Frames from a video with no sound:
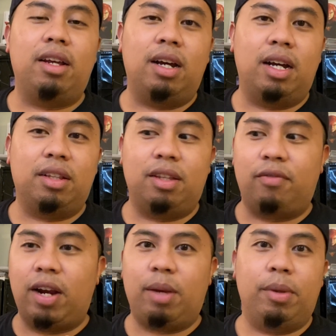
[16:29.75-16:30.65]
the
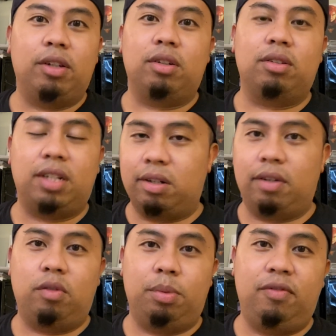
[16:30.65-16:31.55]
Frank Miller
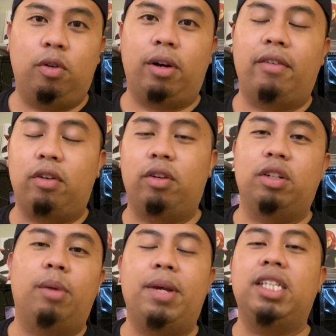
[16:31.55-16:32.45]
Daredevil before. I've heard
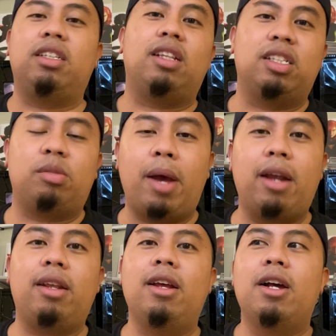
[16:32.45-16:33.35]
amazing things
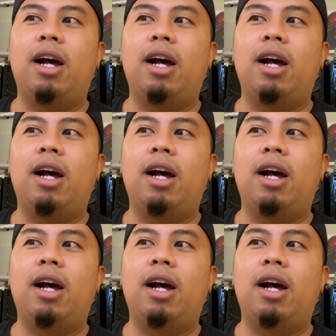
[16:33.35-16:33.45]
about it.